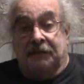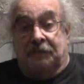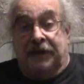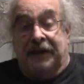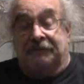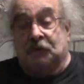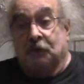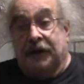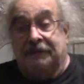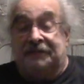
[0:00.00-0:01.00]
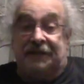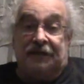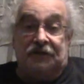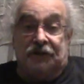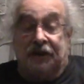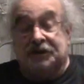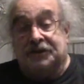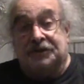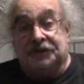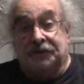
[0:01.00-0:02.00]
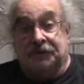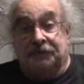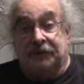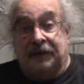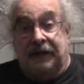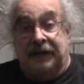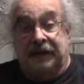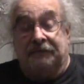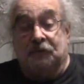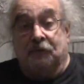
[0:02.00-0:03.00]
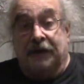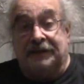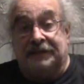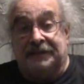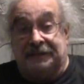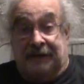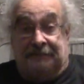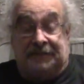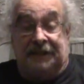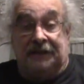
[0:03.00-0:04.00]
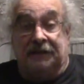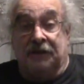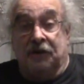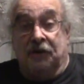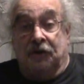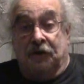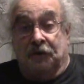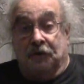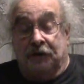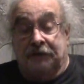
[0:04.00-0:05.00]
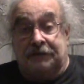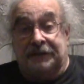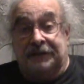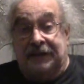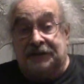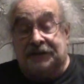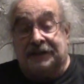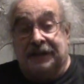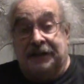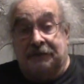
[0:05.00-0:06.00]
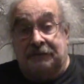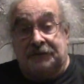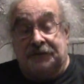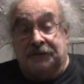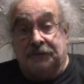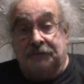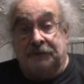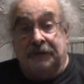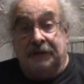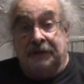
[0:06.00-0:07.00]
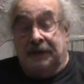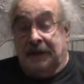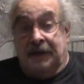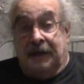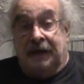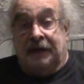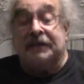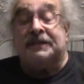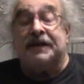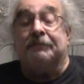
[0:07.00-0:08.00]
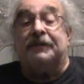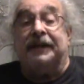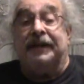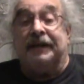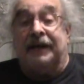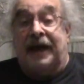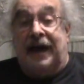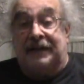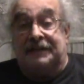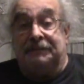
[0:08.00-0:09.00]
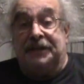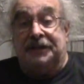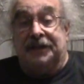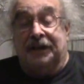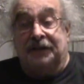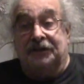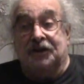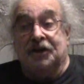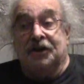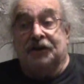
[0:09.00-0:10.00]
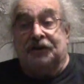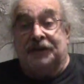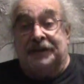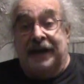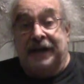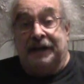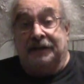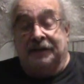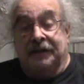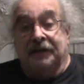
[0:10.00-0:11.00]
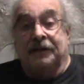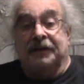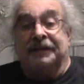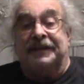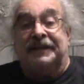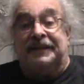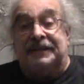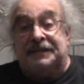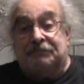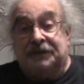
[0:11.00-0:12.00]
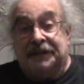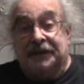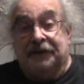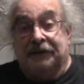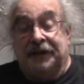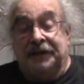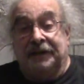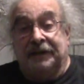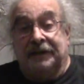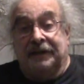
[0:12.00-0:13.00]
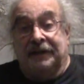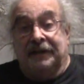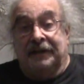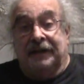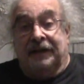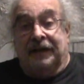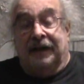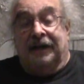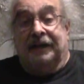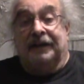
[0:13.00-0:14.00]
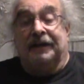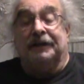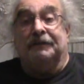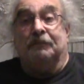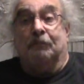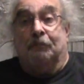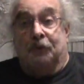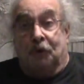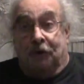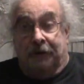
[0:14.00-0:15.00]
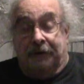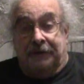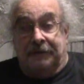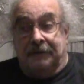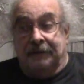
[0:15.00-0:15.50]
but after what I've seen judges do, and after what I, have seen lawyers and legislators do, something has to be done to take the disciplinary uh, board